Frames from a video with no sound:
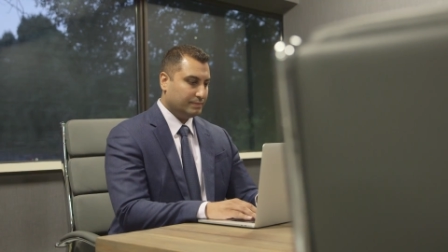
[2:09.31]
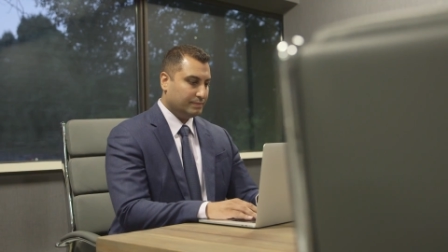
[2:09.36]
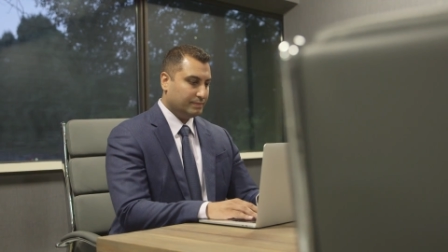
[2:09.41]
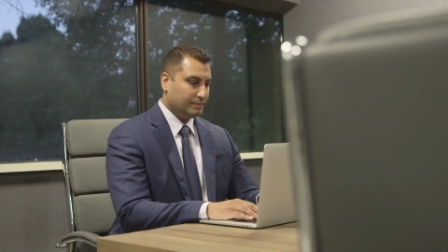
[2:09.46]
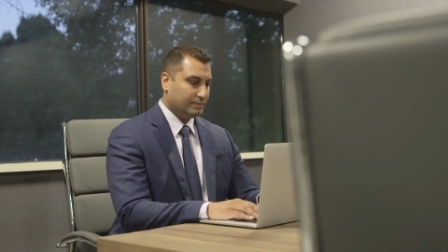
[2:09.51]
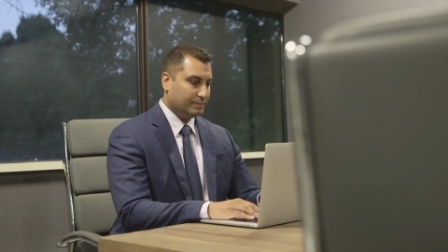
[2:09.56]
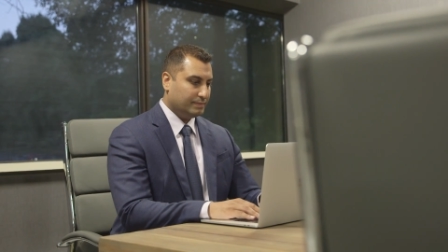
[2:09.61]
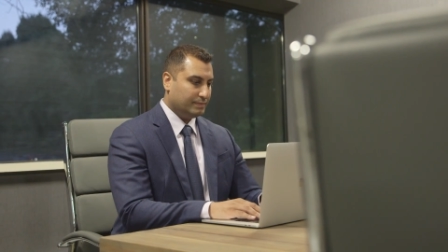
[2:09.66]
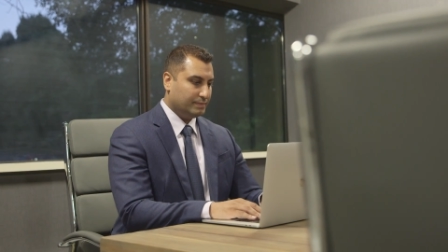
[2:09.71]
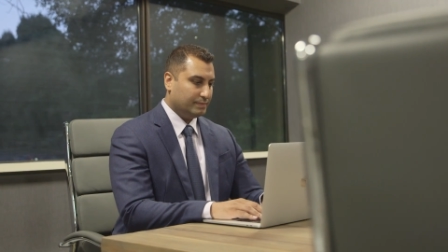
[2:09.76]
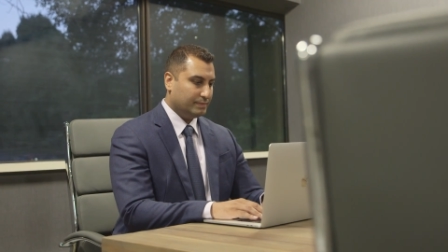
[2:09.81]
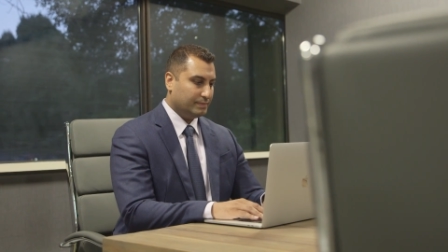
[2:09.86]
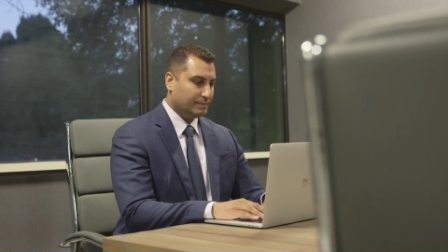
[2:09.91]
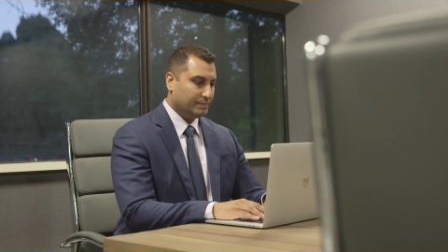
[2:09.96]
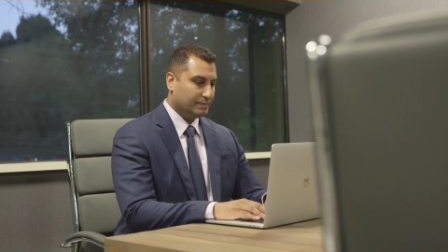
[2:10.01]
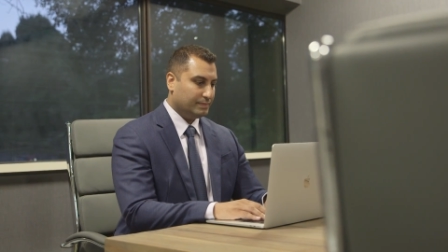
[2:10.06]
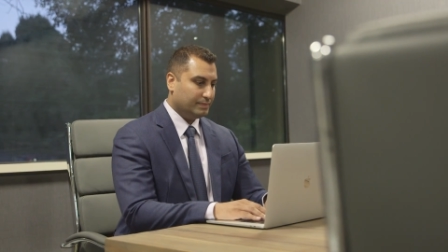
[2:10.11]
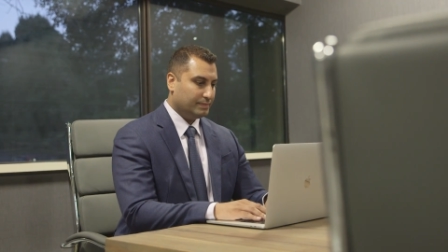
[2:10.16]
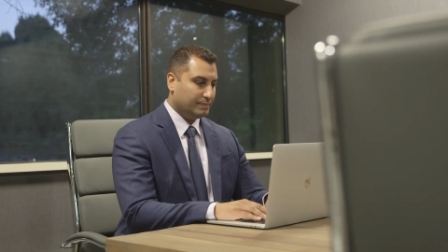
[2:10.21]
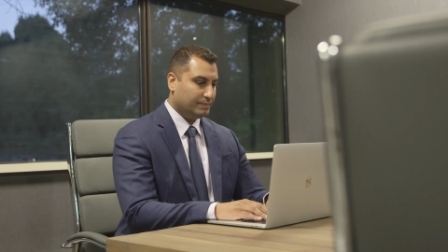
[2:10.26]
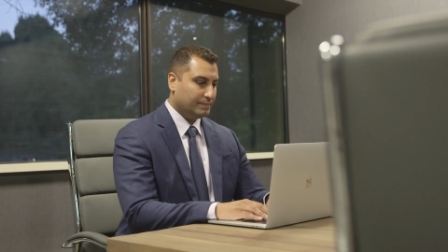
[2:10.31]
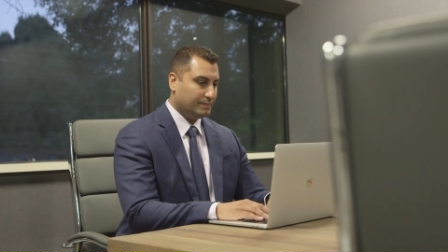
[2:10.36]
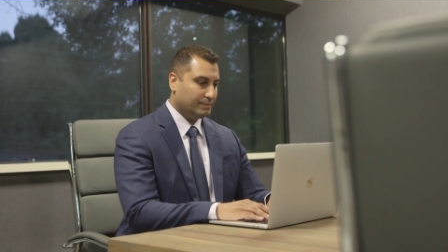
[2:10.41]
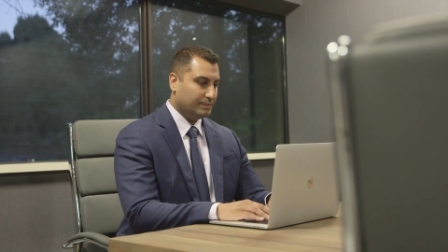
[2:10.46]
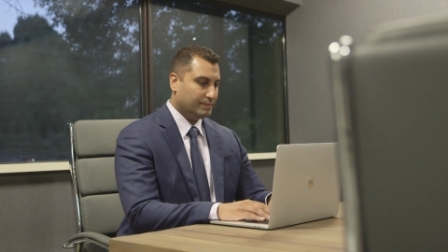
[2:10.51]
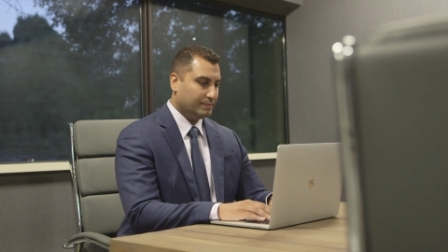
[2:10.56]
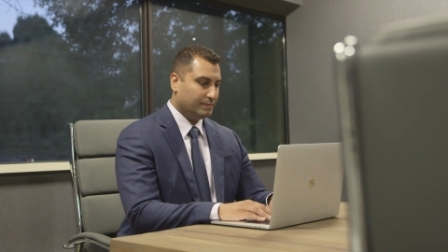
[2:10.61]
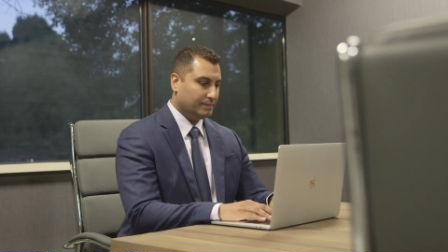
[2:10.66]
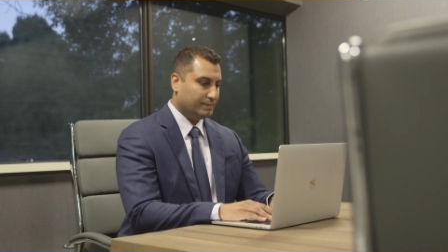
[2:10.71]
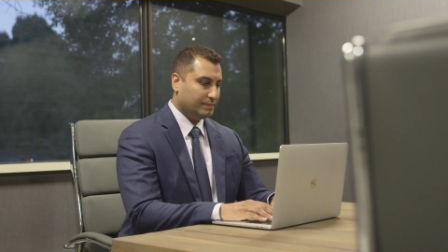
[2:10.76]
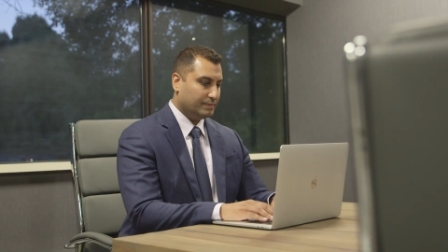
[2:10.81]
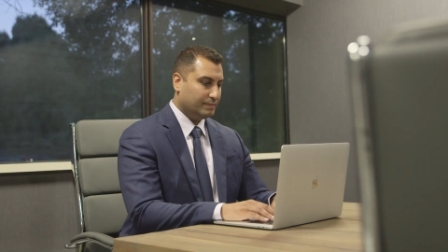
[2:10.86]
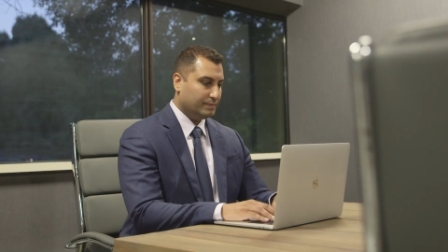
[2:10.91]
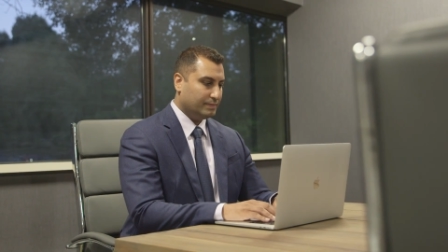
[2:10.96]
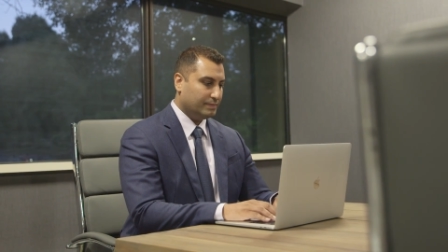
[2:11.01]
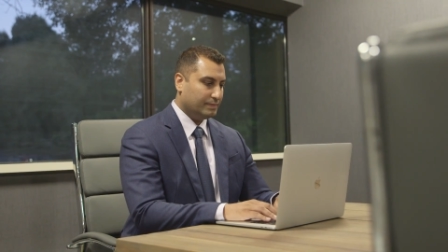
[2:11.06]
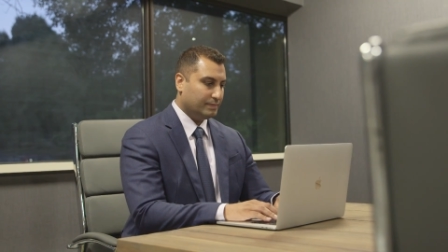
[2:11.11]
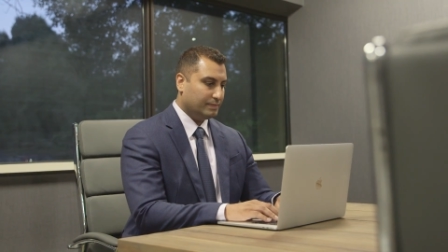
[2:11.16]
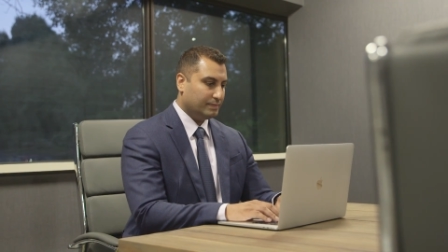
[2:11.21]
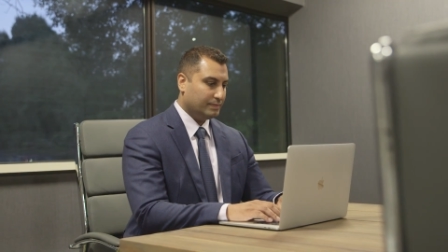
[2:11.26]
One of the things I'm very proud of
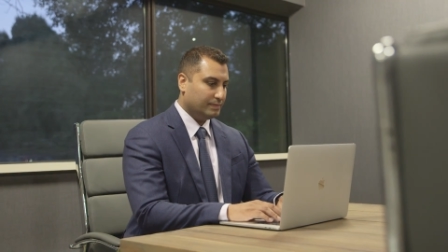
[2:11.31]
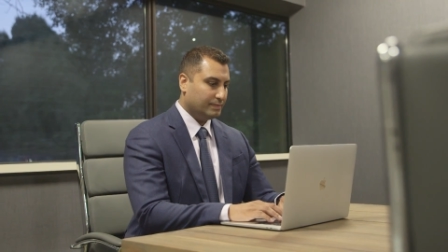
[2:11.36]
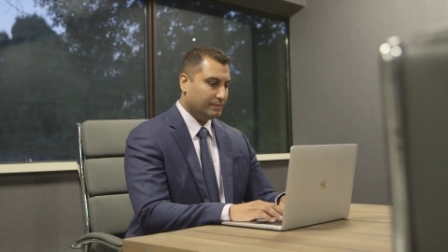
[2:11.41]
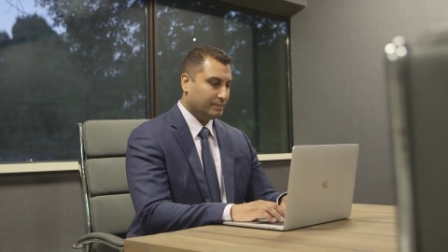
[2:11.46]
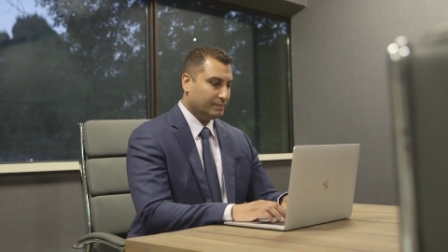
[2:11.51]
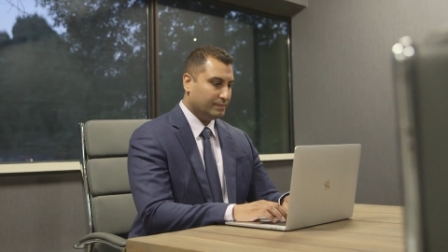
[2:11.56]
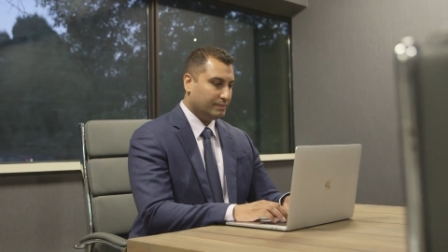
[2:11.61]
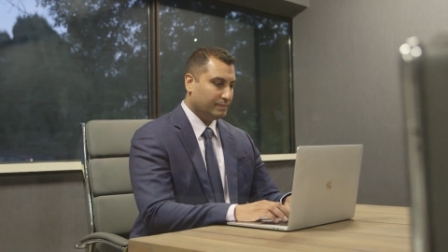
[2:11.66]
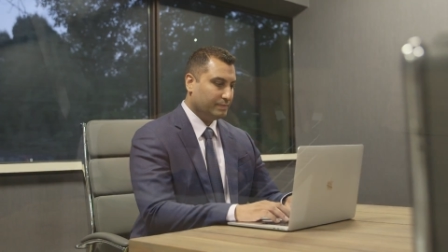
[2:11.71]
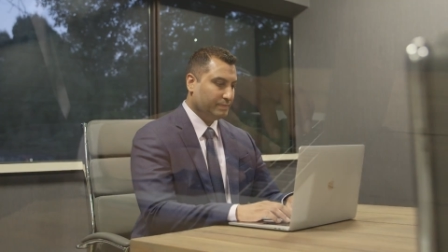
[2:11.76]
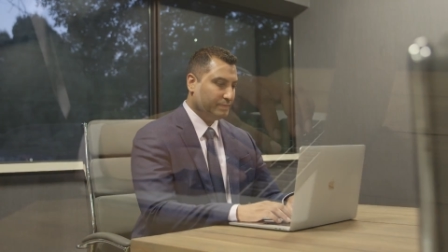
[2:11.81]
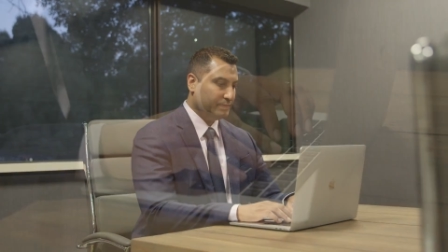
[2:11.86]
with our practice